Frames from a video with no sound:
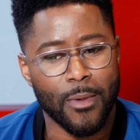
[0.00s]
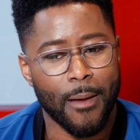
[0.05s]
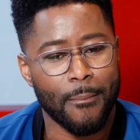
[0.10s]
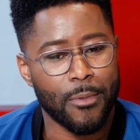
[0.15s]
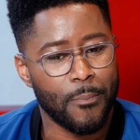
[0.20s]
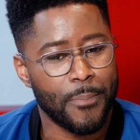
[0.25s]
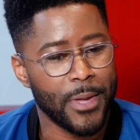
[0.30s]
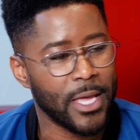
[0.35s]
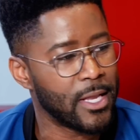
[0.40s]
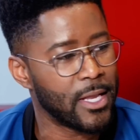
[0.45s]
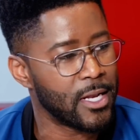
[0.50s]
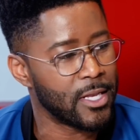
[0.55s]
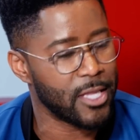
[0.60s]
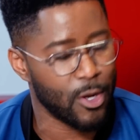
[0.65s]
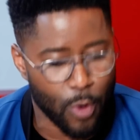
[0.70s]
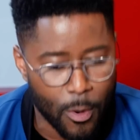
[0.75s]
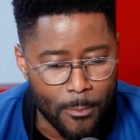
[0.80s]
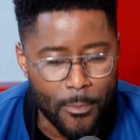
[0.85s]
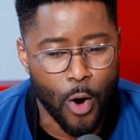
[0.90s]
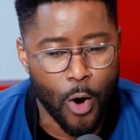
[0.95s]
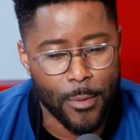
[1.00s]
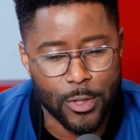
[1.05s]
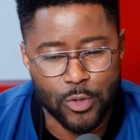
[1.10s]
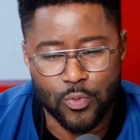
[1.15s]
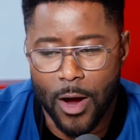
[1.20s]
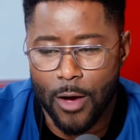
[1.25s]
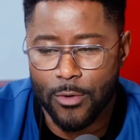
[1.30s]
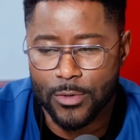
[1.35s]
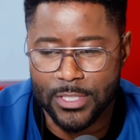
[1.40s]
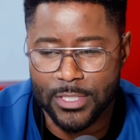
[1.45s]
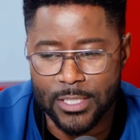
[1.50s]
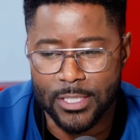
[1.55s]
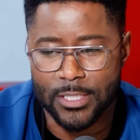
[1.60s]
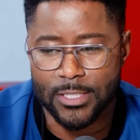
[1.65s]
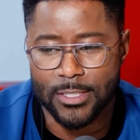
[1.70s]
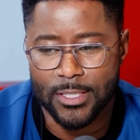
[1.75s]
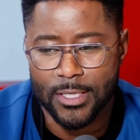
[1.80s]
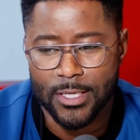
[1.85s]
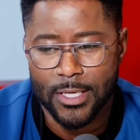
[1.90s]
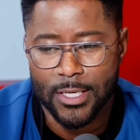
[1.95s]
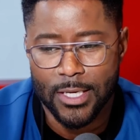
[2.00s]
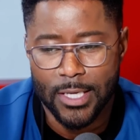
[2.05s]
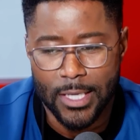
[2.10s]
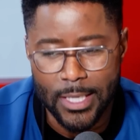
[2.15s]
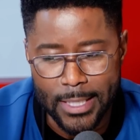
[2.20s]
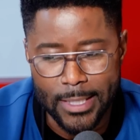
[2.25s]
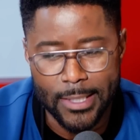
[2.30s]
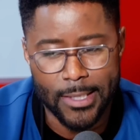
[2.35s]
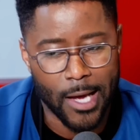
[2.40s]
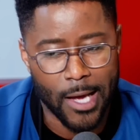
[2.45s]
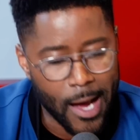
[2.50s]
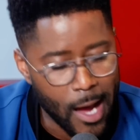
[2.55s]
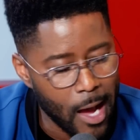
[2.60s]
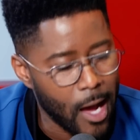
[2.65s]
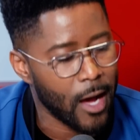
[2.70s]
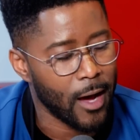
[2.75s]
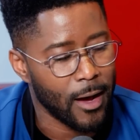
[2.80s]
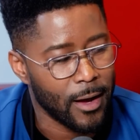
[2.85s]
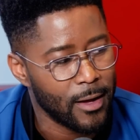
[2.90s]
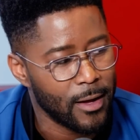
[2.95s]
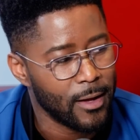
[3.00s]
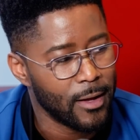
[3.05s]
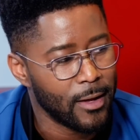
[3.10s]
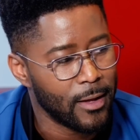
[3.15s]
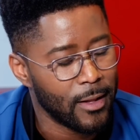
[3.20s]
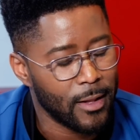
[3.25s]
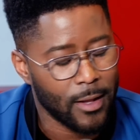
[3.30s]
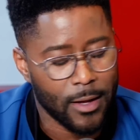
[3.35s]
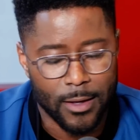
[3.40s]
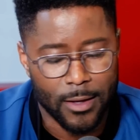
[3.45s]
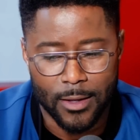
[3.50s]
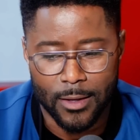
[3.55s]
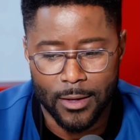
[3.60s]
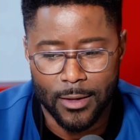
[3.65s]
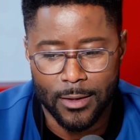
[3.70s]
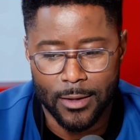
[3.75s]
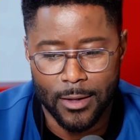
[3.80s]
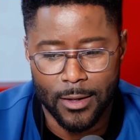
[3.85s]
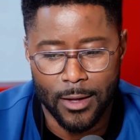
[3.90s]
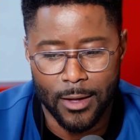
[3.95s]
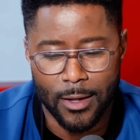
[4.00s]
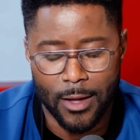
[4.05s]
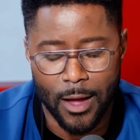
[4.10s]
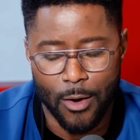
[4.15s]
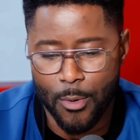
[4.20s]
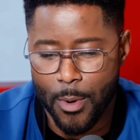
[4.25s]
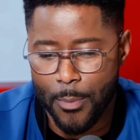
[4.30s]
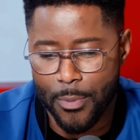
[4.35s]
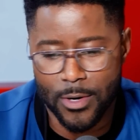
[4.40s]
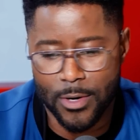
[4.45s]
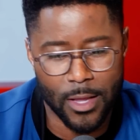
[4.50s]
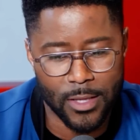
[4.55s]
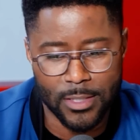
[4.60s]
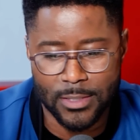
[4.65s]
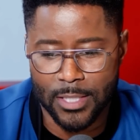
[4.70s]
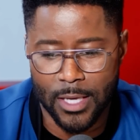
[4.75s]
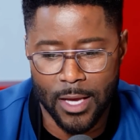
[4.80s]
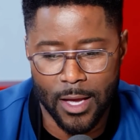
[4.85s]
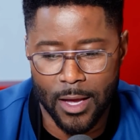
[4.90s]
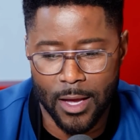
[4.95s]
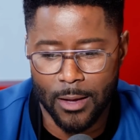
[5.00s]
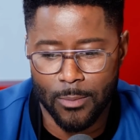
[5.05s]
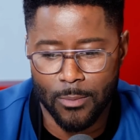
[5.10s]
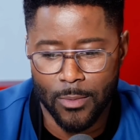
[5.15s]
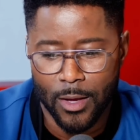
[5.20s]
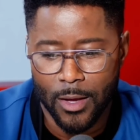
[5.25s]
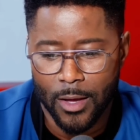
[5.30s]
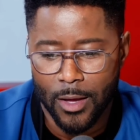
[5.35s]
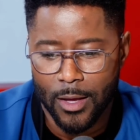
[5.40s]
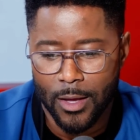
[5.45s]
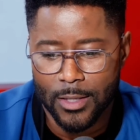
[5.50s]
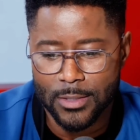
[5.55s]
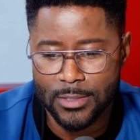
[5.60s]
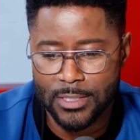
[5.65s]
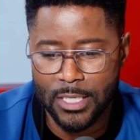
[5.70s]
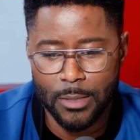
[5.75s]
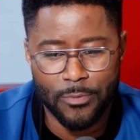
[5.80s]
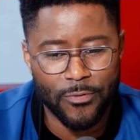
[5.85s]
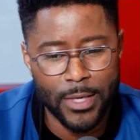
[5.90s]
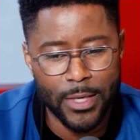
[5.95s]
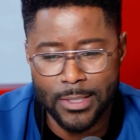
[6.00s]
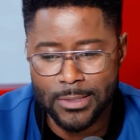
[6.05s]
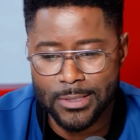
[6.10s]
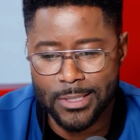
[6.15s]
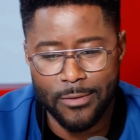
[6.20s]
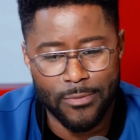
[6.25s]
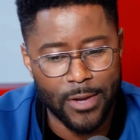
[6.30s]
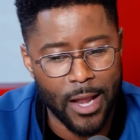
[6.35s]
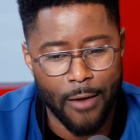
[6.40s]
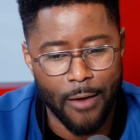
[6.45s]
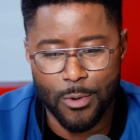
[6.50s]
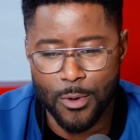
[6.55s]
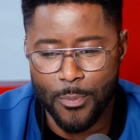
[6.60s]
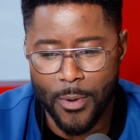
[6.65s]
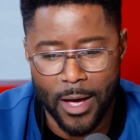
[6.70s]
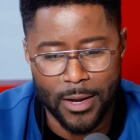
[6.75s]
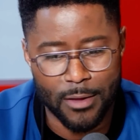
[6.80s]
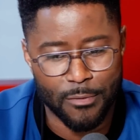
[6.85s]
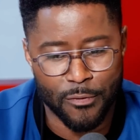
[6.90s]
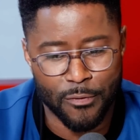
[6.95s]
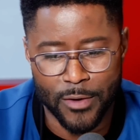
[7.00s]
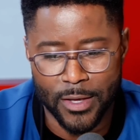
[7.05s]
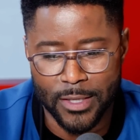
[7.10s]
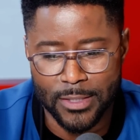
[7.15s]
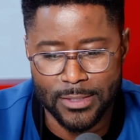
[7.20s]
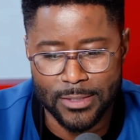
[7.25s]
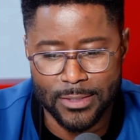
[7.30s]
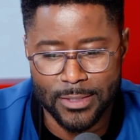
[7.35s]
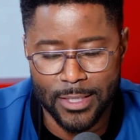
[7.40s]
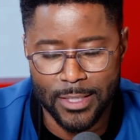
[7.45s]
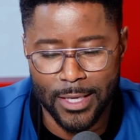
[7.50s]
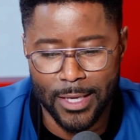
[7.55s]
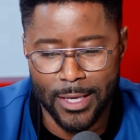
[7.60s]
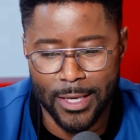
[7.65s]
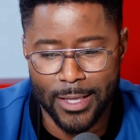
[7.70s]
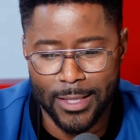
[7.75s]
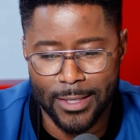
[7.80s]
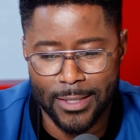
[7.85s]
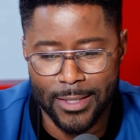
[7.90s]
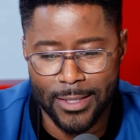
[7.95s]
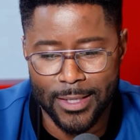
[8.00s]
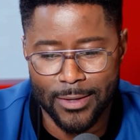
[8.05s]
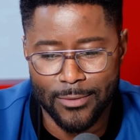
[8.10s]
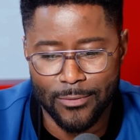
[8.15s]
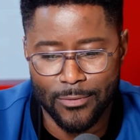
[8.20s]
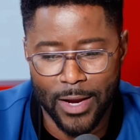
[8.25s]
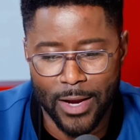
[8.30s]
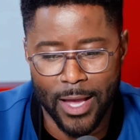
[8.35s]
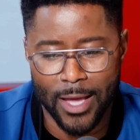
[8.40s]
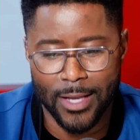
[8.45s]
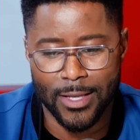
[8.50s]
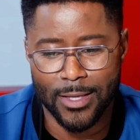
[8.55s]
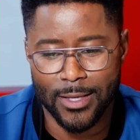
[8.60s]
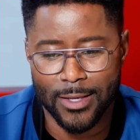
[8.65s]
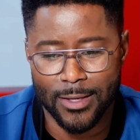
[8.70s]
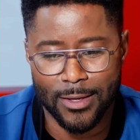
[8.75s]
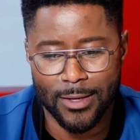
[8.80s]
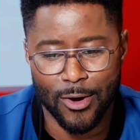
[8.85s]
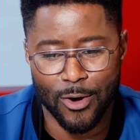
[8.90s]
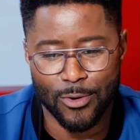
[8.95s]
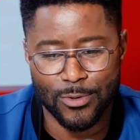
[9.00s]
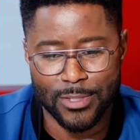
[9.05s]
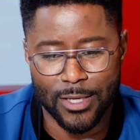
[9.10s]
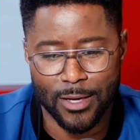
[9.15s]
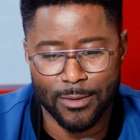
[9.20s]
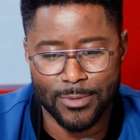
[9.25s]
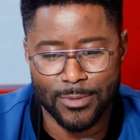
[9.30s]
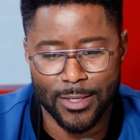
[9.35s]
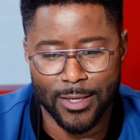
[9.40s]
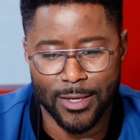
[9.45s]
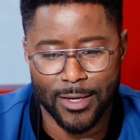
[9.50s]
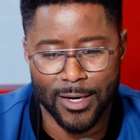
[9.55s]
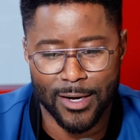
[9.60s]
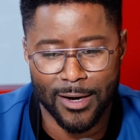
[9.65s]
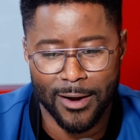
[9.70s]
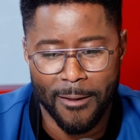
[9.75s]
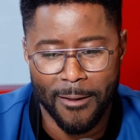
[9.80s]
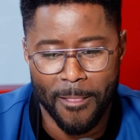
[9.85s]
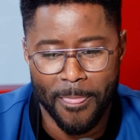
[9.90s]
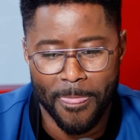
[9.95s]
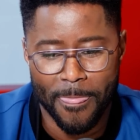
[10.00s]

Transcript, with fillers: remember being in, there were moments where I was just in awe. Like, I remember another time DB is giving everybody fits. And Randy goes up there,